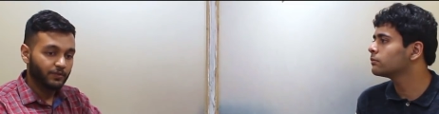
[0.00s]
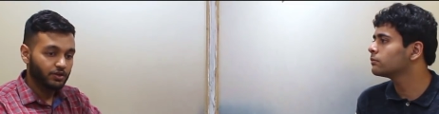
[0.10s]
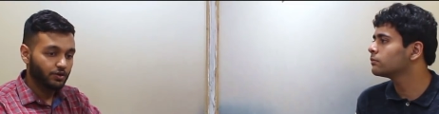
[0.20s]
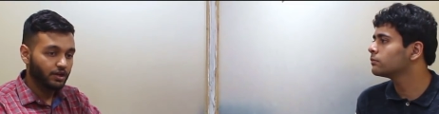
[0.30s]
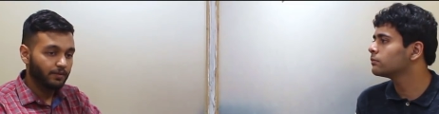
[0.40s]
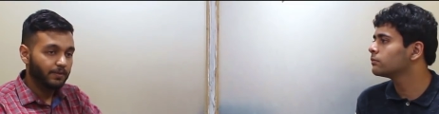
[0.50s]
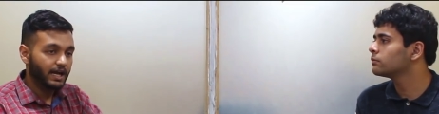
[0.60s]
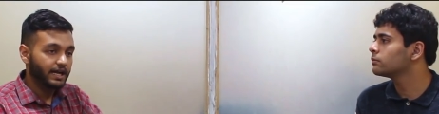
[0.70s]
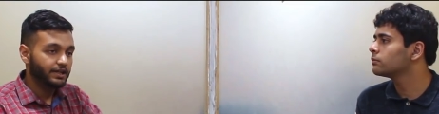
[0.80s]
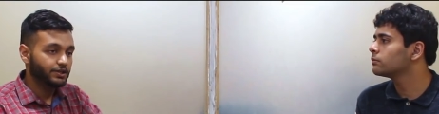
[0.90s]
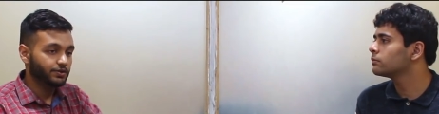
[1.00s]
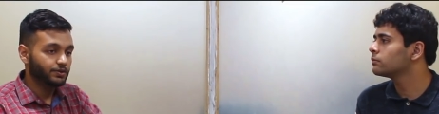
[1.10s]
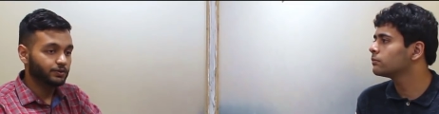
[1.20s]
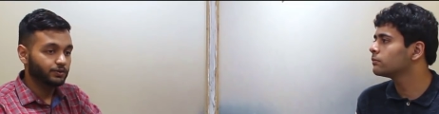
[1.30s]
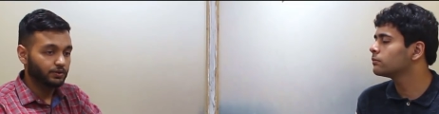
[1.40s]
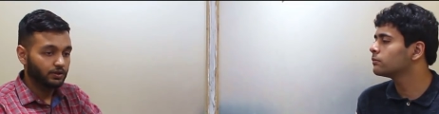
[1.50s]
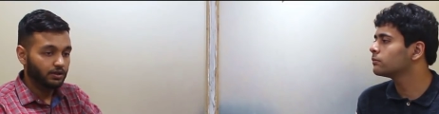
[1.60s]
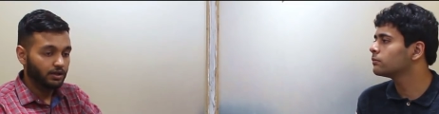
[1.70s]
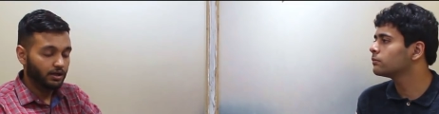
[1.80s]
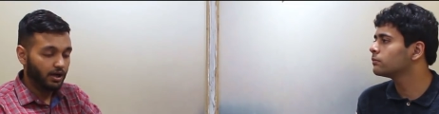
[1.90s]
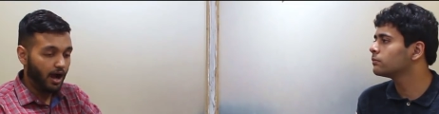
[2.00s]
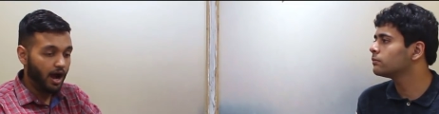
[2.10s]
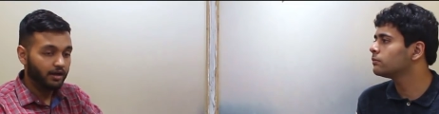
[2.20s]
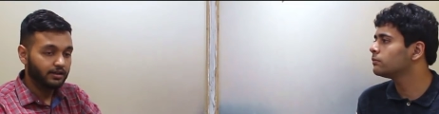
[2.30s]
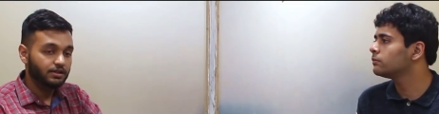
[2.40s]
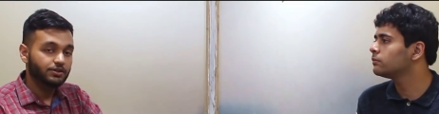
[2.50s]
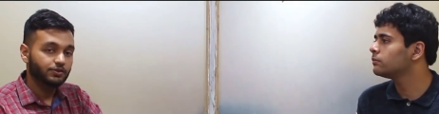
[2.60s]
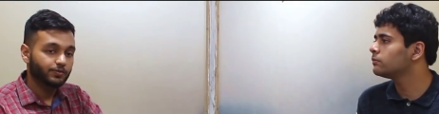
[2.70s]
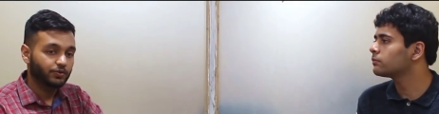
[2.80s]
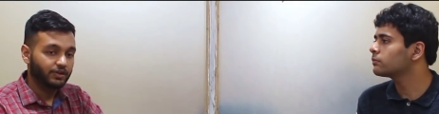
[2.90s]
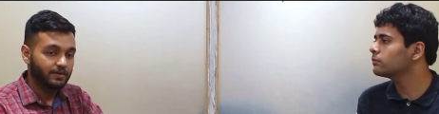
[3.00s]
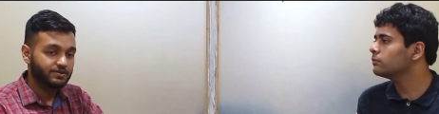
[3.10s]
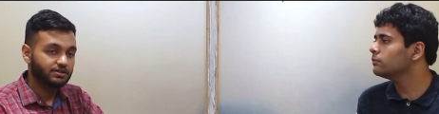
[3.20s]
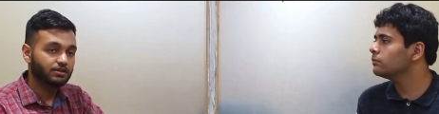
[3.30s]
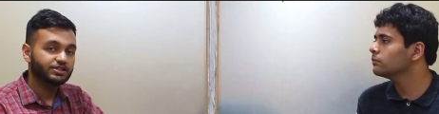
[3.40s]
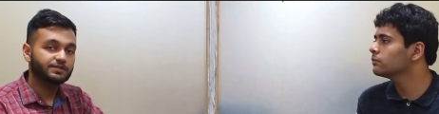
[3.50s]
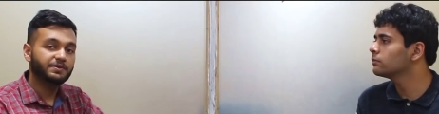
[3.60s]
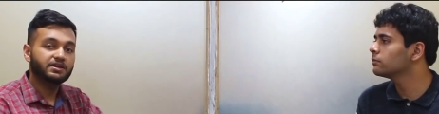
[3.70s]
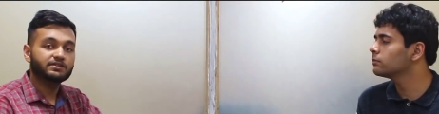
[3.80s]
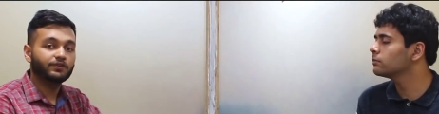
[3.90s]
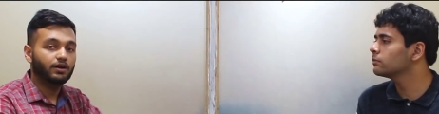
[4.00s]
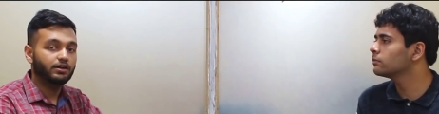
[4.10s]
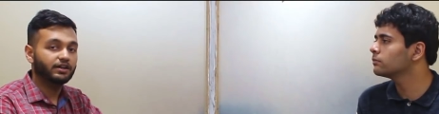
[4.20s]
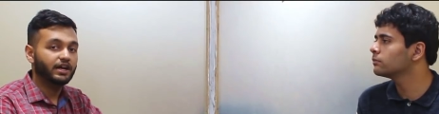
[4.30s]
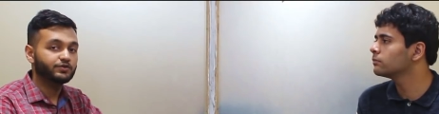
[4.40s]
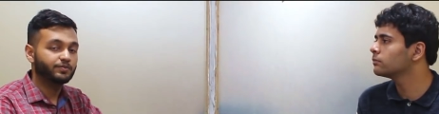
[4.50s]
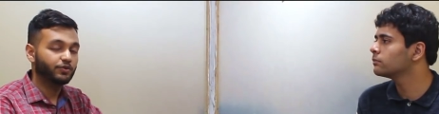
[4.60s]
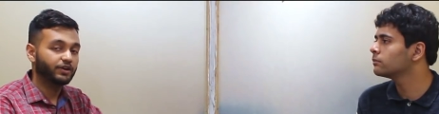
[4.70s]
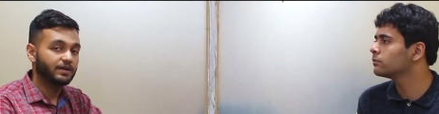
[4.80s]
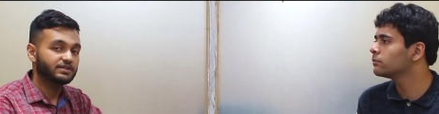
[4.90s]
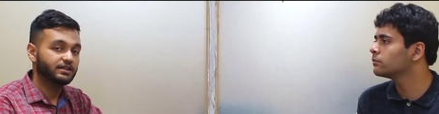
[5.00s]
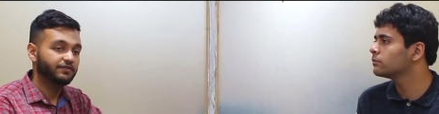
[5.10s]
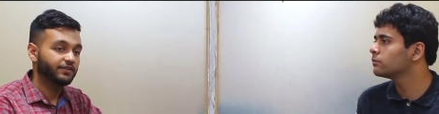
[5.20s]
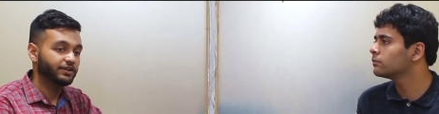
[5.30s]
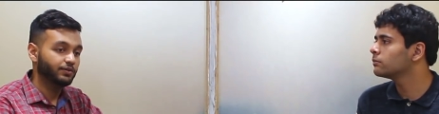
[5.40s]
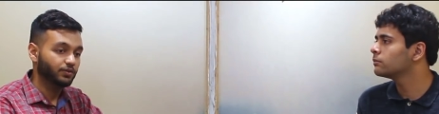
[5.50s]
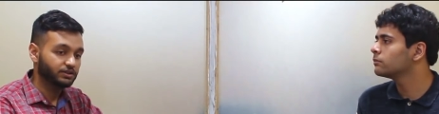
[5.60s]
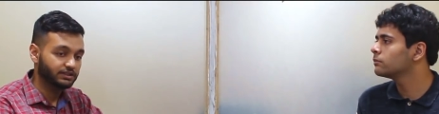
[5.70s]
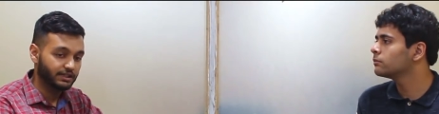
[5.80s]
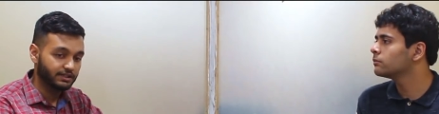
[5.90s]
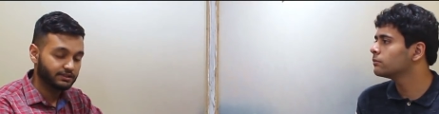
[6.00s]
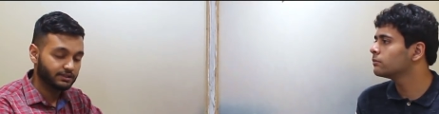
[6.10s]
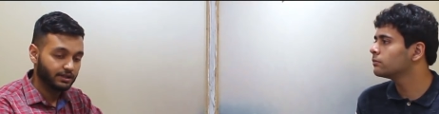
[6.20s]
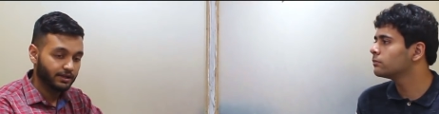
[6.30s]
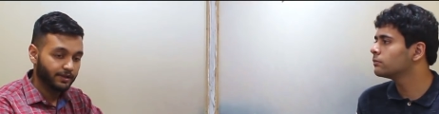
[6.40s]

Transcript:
Speaker 1: you can apply to R E U programs, research experience for undergraduate programs at different universities,